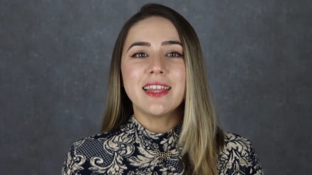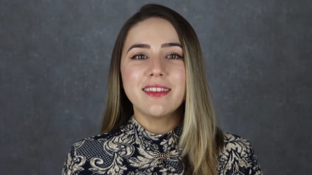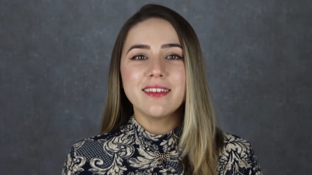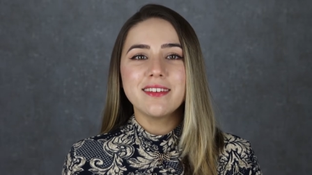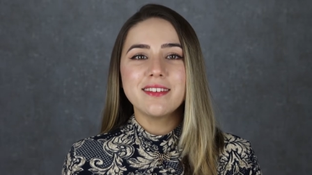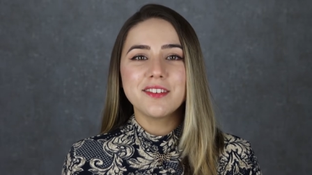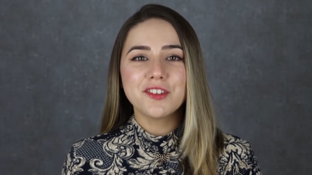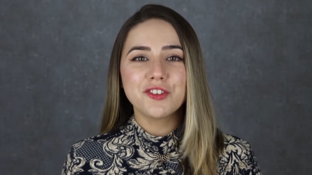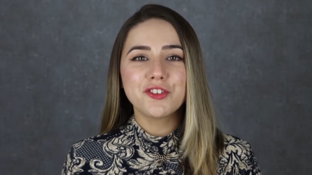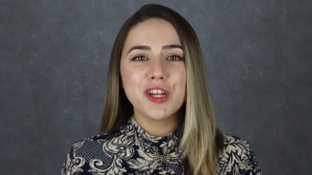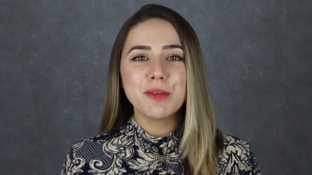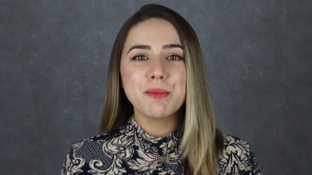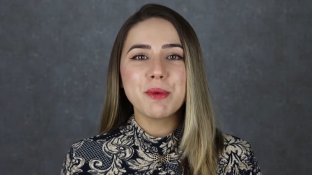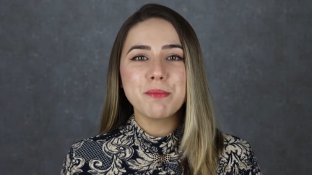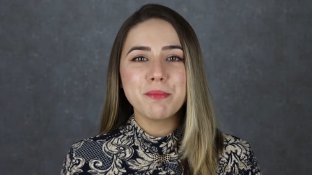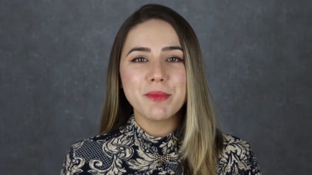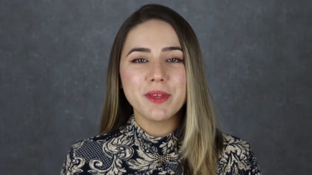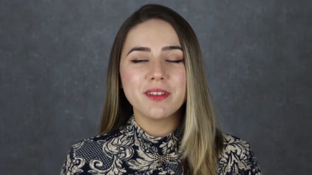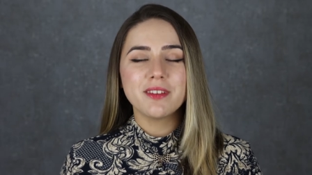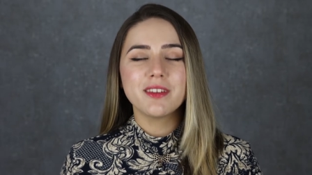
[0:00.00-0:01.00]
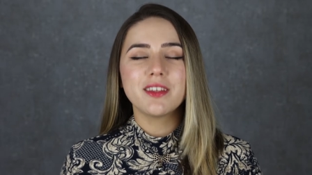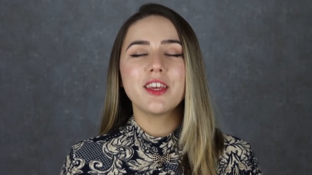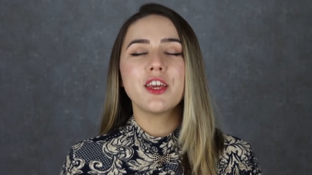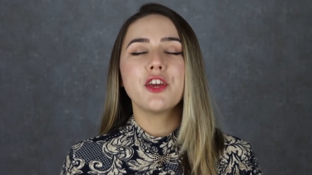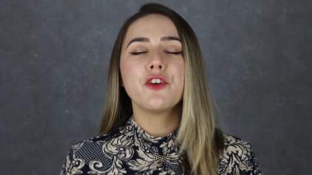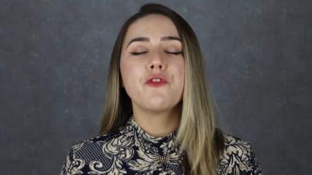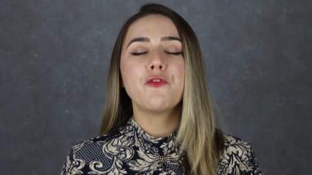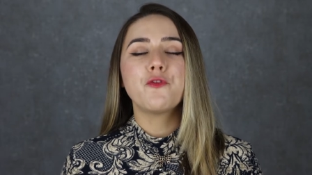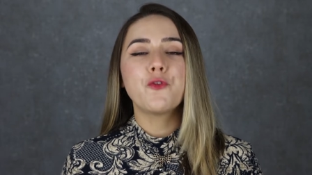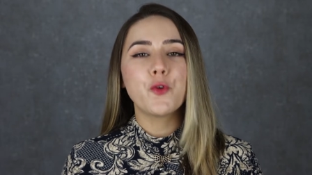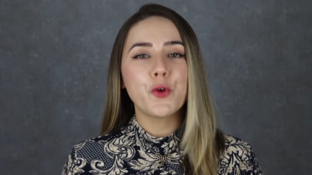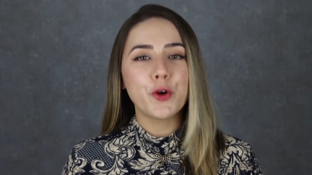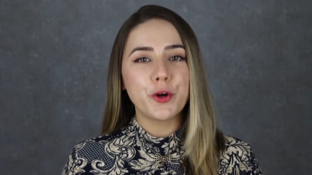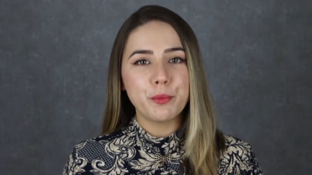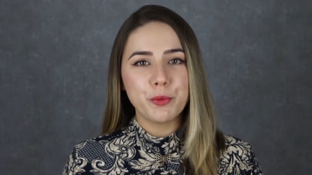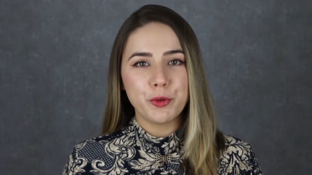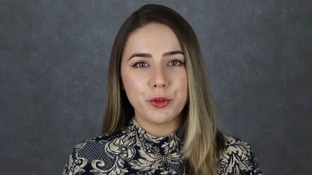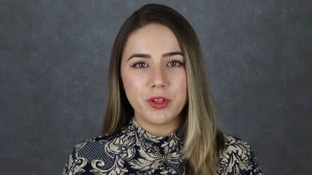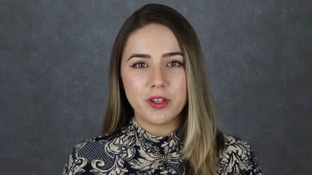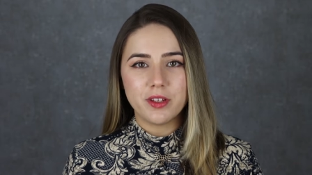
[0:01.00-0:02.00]
These creamy milky
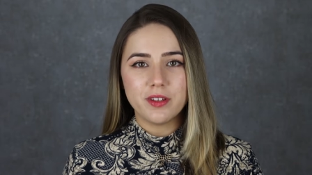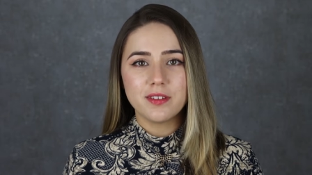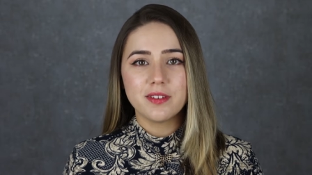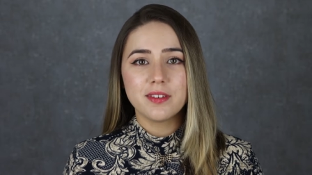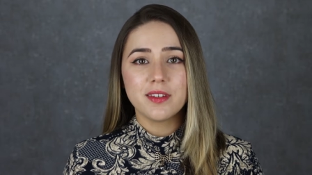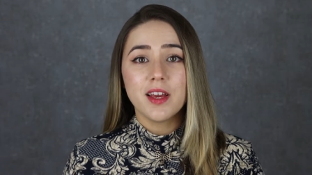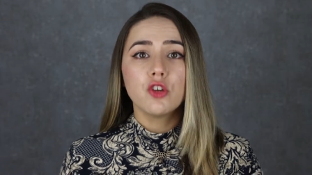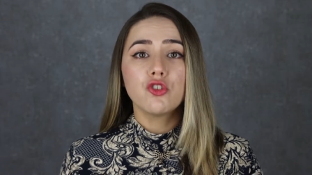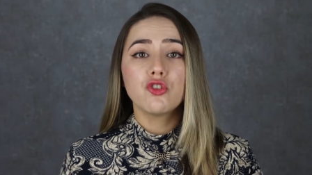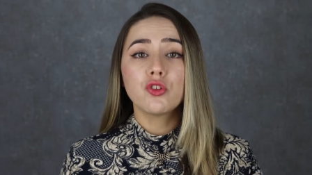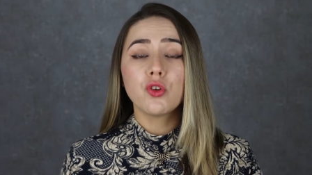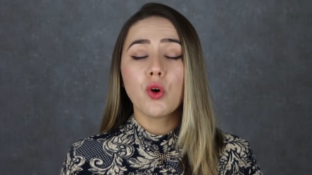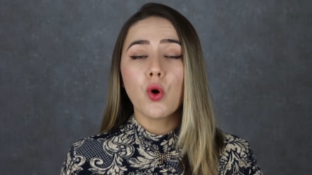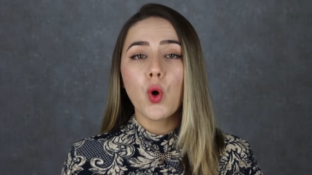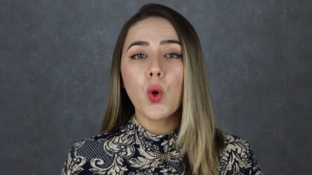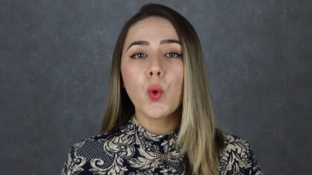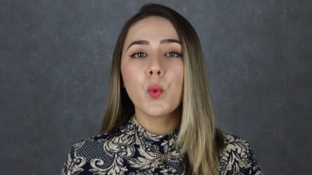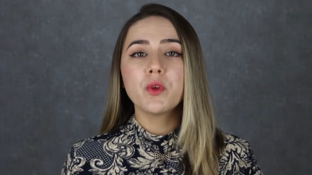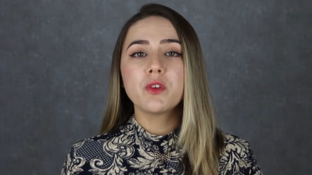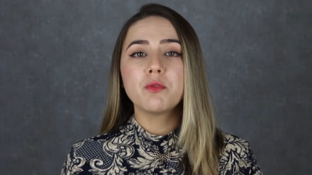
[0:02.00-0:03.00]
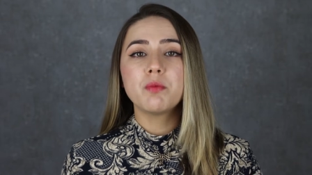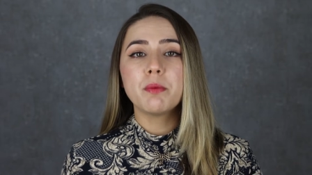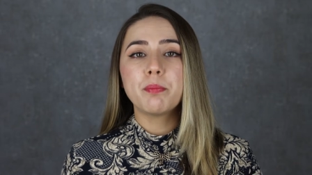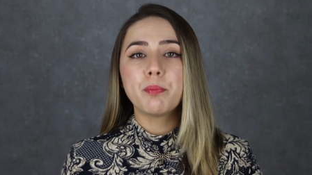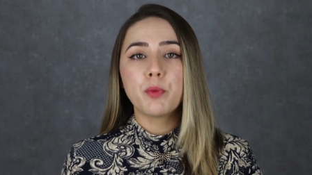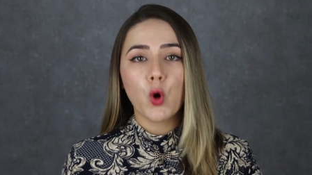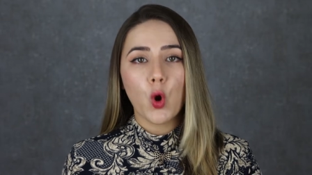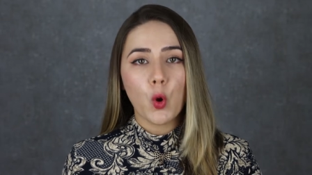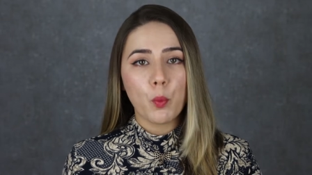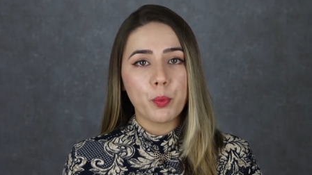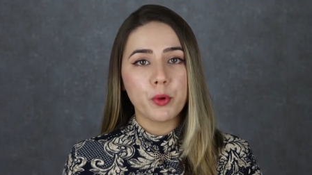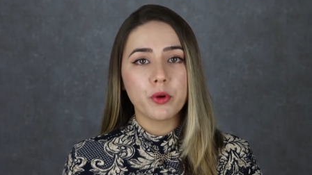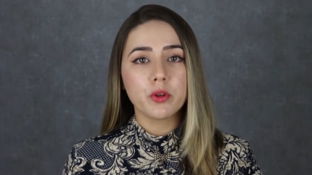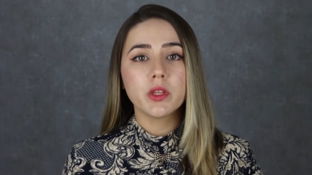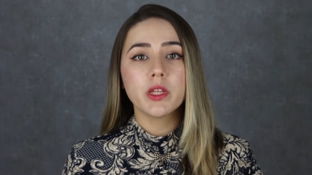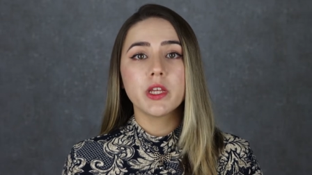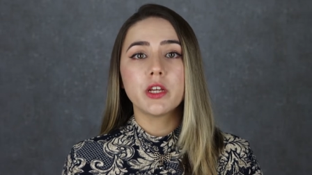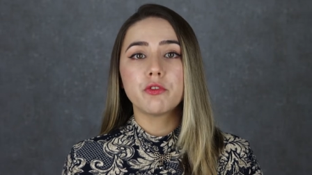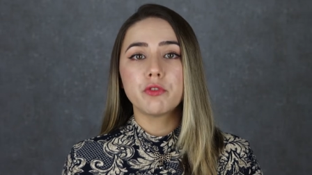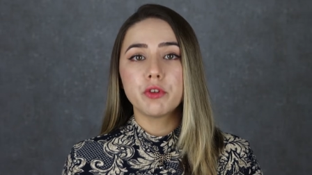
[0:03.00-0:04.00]
formulas should always be
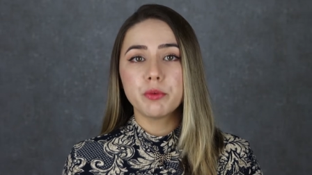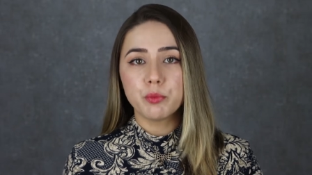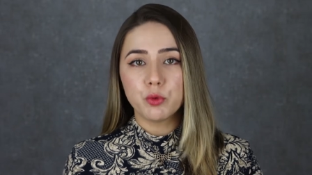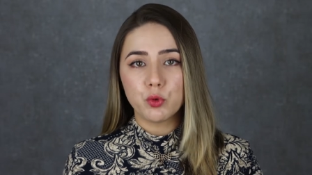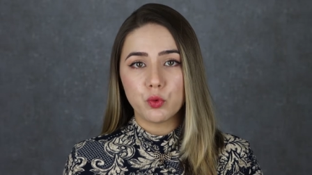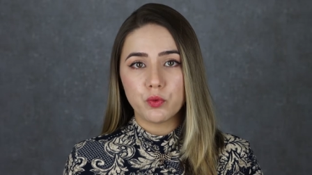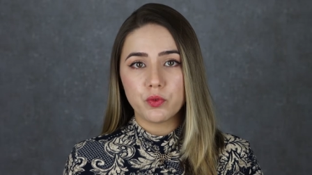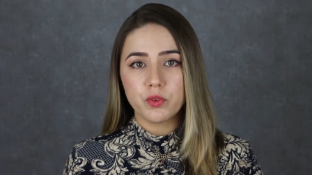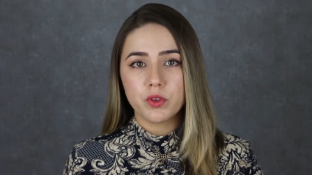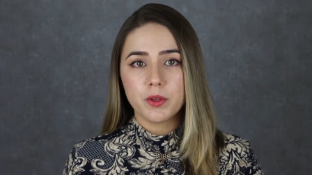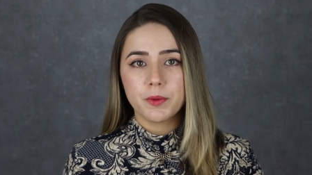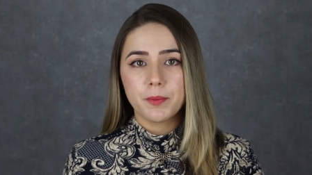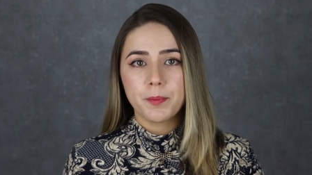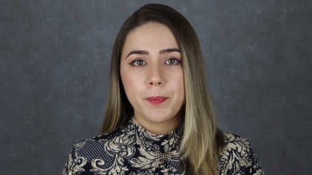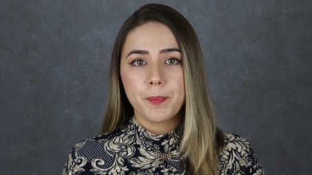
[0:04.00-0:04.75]
properly removed.